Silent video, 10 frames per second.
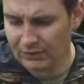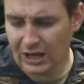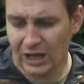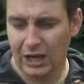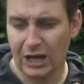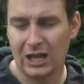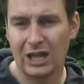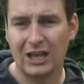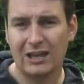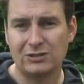Uh,
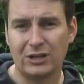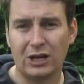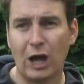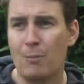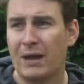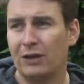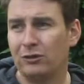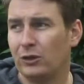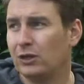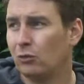so I go about
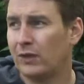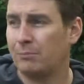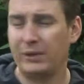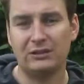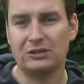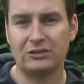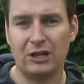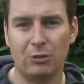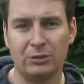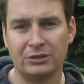doing all that big
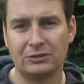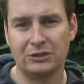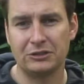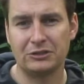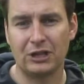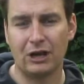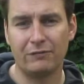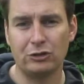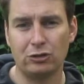disturbance at the start of the